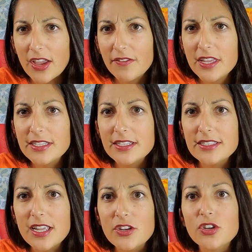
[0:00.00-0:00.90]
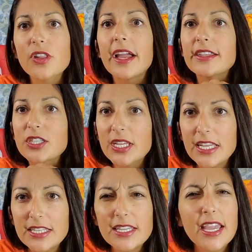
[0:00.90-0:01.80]
You have that sentence underlined to
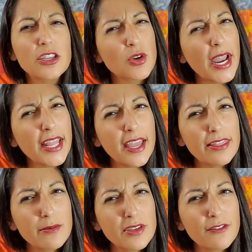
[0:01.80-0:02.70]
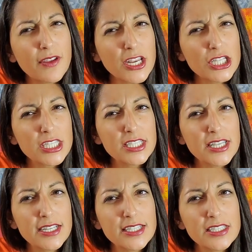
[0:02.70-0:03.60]
indicate, try to get them to finish the
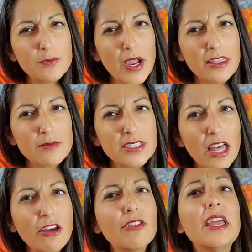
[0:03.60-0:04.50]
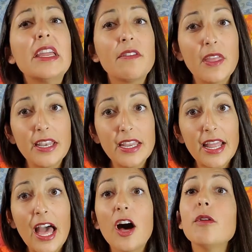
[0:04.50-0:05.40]
sentence by themselves. If they need
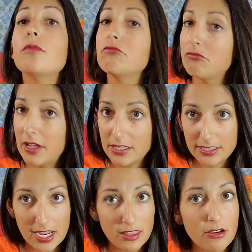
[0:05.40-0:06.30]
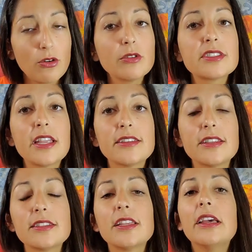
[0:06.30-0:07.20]
help, say the whole
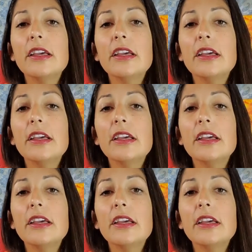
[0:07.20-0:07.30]
sentence.